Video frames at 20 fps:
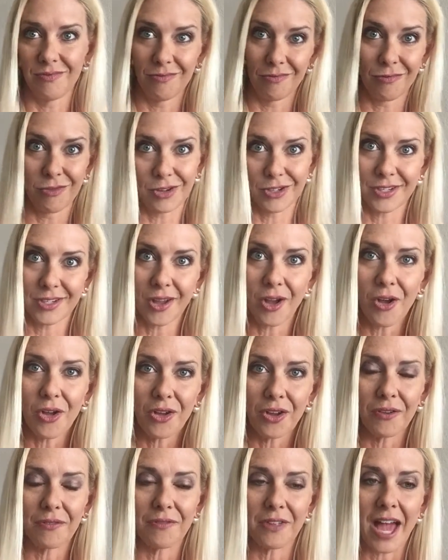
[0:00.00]

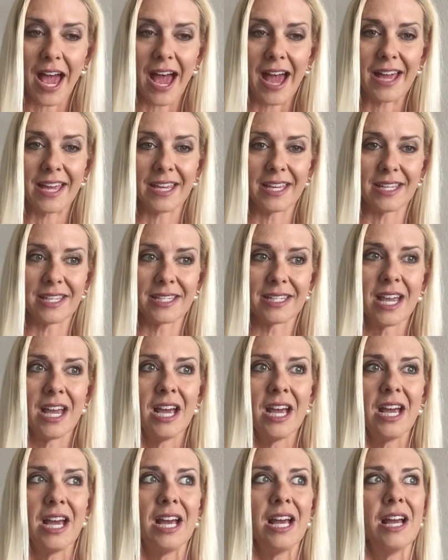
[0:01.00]
result of that is
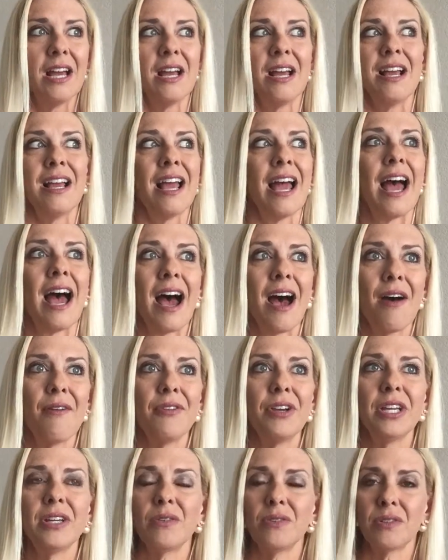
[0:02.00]

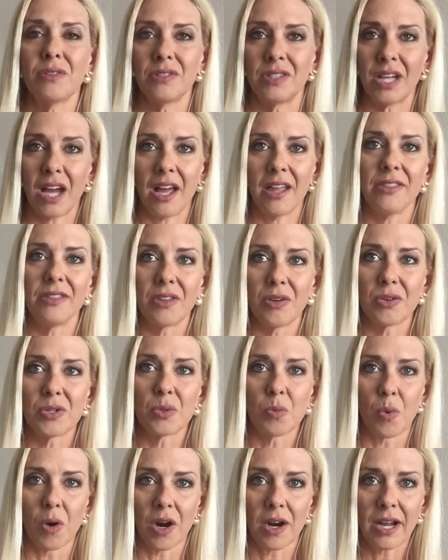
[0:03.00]
having done those
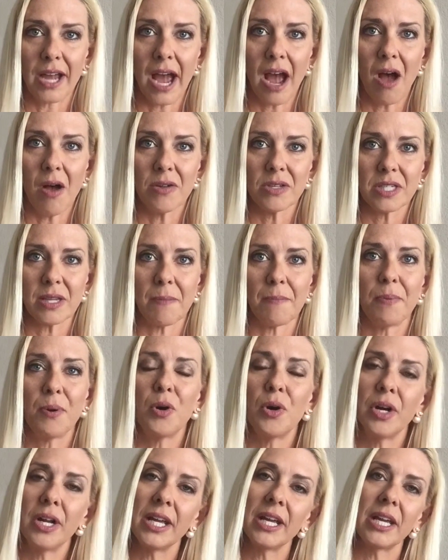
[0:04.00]
workouts and
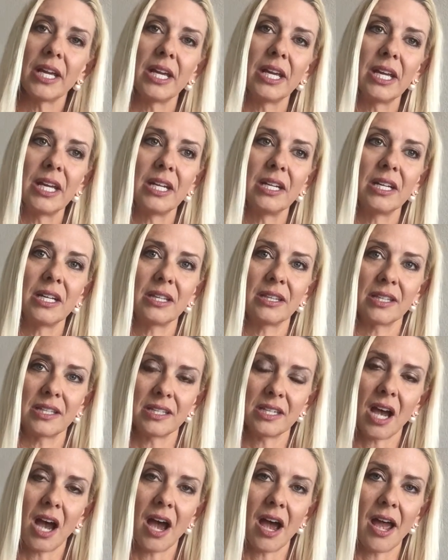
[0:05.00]
putting in the
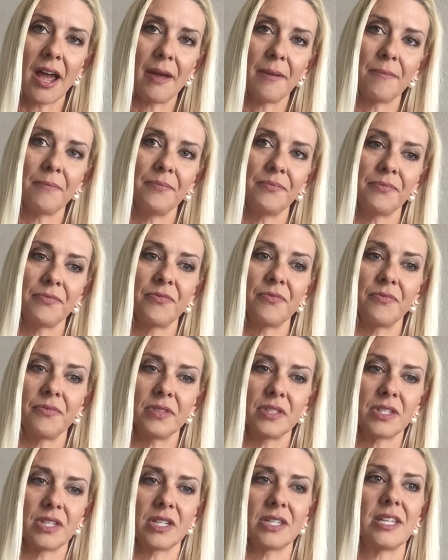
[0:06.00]
time
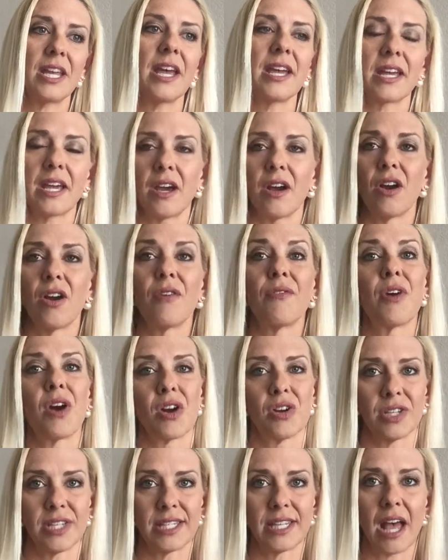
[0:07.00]
to take care of
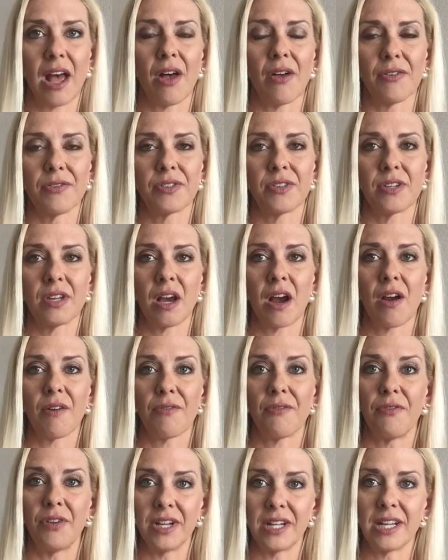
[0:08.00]
ourselves, our
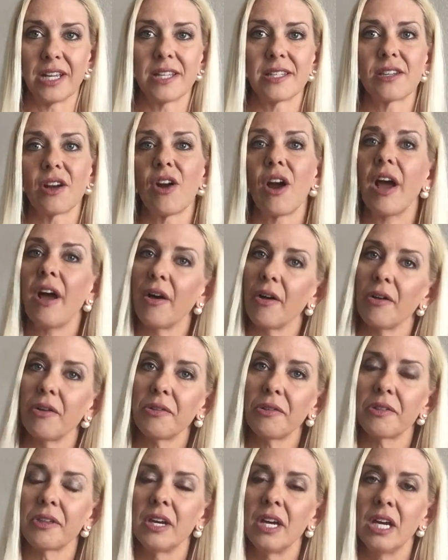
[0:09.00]
fitness, our
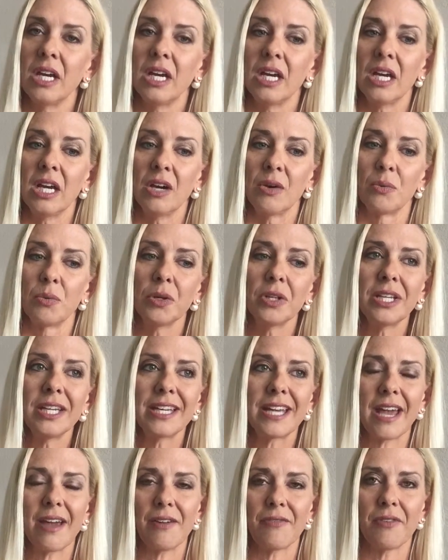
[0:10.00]
health, really
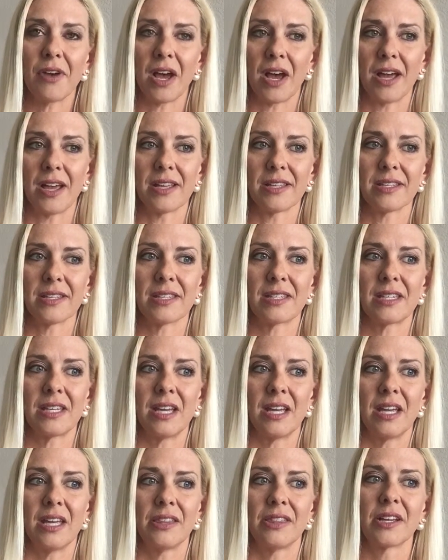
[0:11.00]
gave us
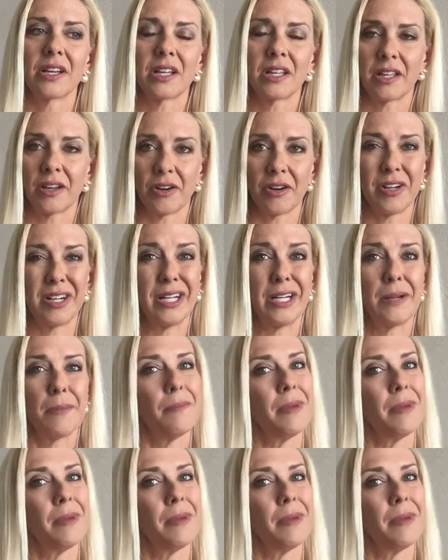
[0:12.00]
the clarity to